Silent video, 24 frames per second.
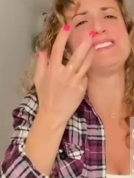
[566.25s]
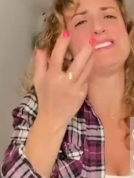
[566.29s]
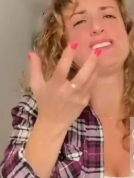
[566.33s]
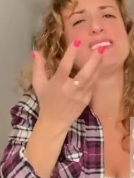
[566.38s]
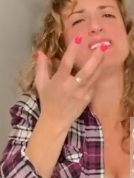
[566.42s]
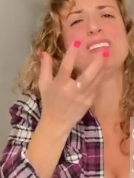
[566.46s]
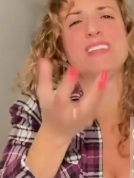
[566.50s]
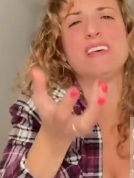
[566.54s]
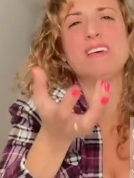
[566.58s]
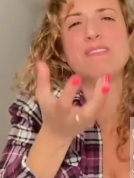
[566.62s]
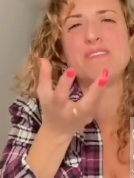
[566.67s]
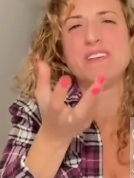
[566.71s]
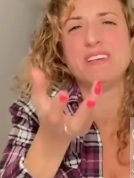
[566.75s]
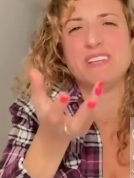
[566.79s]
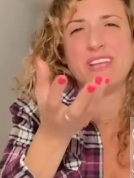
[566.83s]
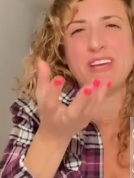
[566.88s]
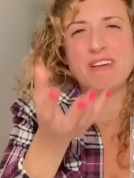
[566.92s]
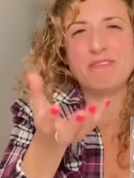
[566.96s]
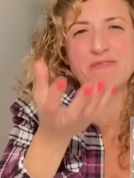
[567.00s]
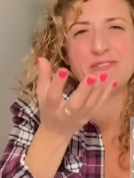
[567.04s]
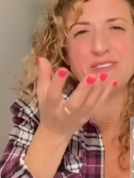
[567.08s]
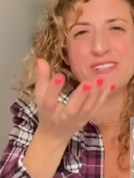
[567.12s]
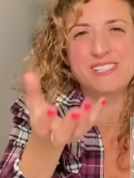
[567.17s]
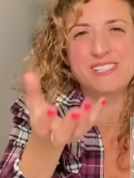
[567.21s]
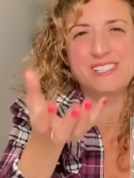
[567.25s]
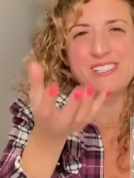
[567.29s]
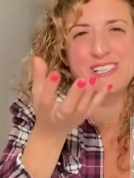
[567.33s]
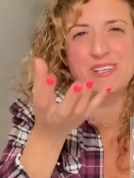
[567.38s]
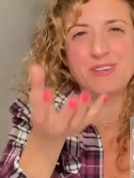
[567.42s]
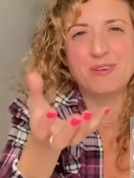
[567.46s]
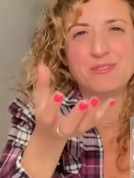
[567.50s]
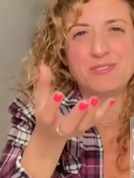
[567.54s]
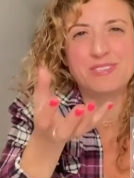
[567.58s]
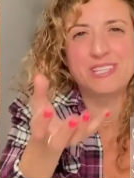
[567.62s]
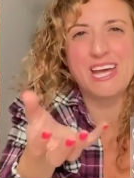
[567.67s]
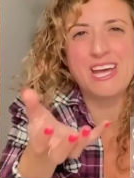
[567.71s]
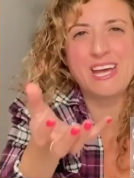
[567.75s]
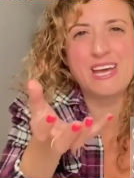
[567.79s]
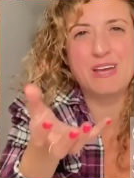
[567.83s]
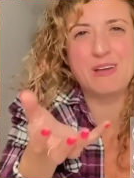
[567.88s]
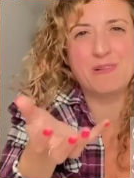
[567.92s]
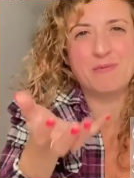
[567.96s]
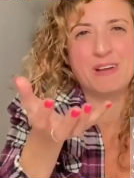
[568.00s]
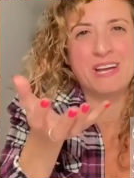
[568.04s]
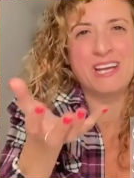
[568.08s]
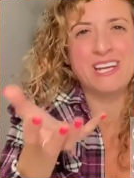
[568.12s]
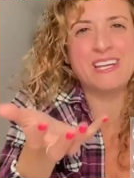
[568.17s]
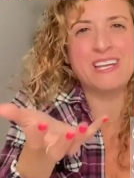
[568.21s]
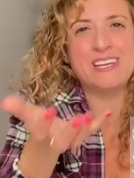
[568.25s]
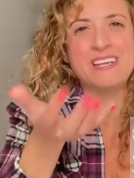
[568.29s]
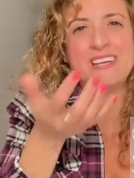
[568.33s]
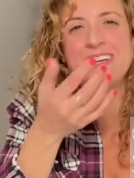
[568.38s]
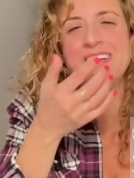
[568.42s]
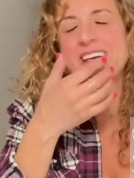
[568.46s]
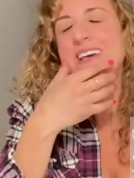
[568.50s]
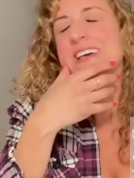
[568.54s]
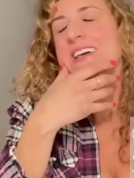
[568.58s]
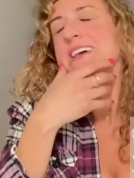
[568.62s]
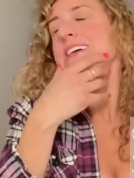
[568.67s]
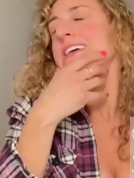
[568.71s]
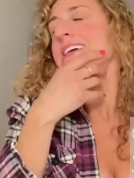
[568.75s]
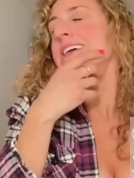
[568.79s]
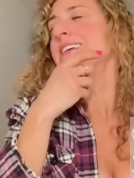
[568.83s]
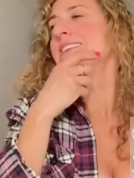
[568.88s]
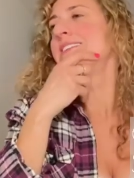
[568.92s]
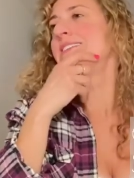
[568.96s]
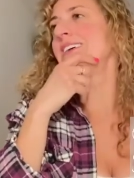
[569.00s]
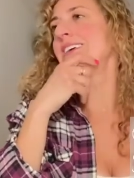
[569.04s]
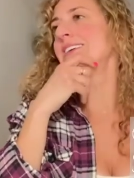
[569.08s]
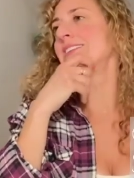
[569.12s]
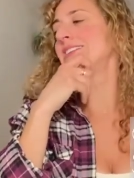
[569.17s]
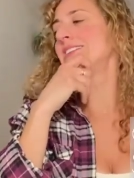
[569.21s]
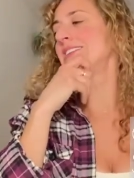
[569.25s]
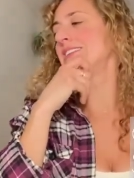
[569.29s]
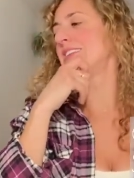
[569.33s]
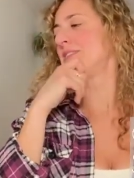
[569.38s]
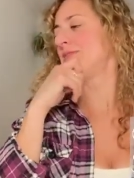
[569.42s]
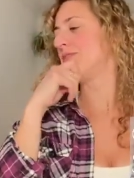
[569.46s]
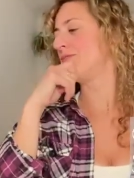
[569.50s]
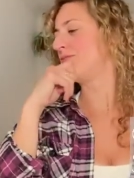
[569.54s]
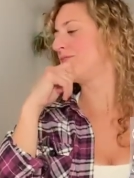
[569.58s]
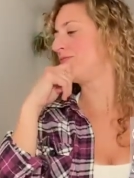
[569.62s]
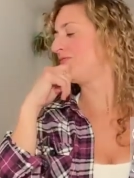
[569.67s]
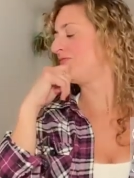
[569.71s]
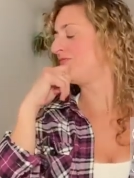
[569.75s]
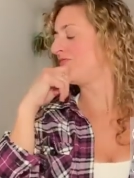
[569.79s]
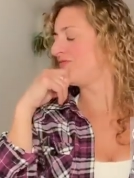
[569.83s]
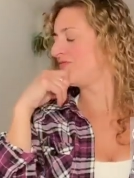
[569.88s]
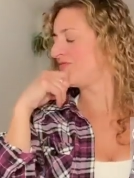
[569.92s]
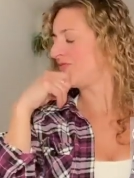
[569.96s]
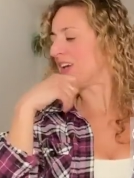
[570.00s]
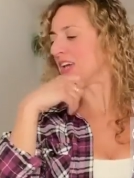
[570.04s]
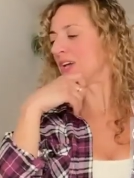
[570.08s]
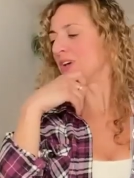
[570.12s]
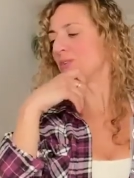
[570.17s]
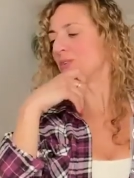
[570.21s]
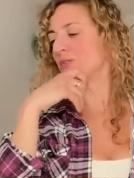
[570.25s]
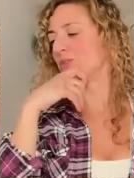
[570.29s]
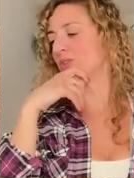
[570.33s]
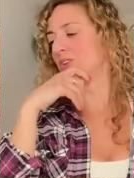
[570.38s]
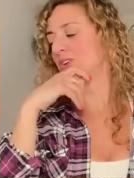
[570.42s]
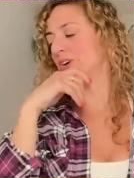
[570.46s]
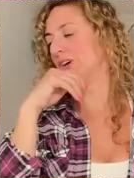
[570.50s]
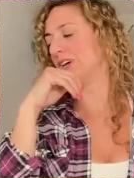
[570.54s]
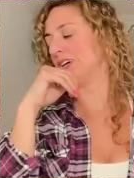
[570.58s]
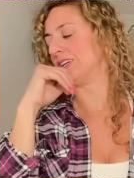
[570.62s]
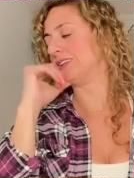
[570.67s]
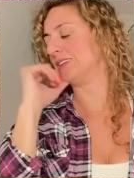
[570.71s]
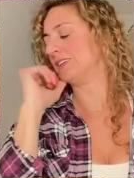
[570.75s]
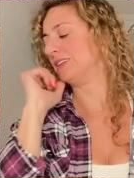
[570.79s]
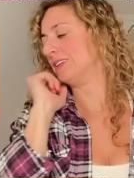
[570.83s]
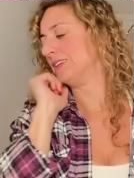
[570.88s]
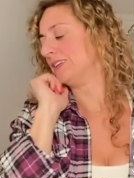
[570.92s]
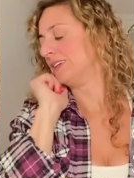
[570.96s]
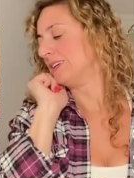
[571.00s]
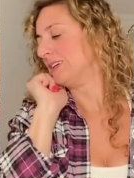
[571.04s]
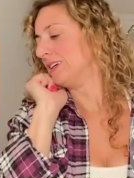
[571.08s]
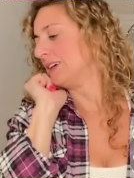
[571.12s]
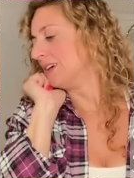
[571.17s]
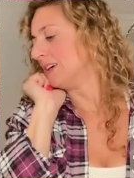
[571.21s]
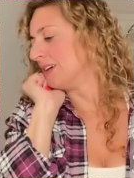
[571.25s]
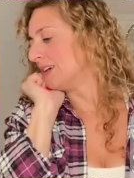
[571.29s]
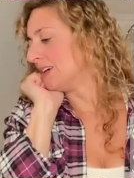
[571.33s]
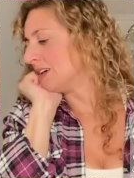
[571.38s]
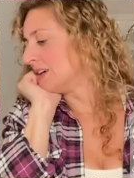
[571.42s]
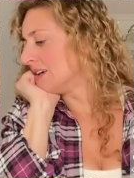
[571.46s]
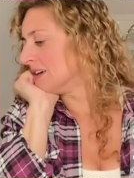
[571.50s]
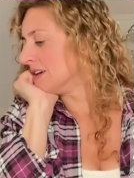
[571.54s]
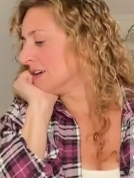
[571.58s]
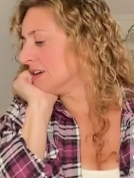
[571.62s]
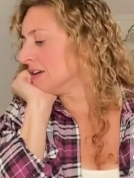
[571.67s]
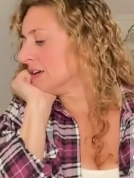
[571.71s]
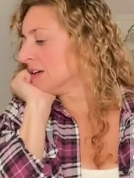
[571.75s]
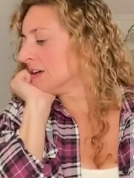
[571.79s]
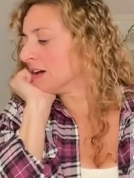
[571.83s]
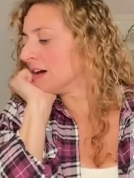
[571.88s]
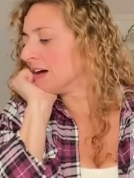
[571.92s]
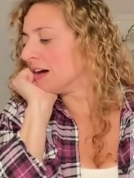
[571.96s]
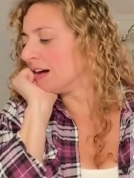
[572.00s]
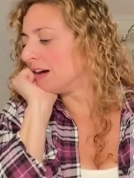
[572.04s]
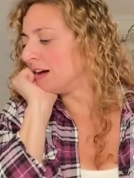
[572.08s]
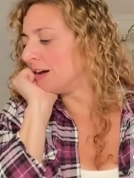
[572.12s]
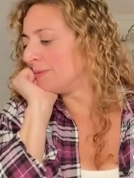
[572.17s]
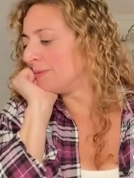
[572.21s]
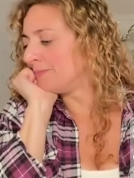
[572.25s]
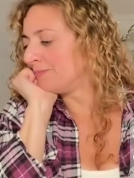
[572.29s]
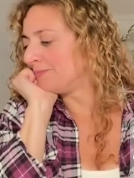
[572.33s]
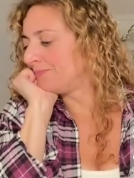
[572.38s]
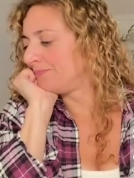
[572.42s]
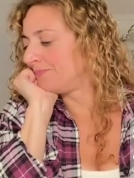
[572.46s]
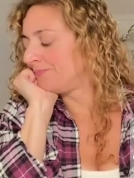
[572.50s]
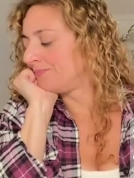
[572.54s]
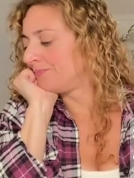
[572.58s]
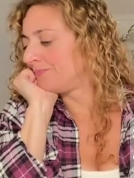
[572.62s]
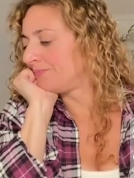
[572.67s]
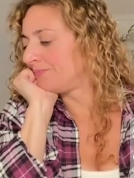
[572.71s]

to live in every single day, right? It doesn't even feel good. Um,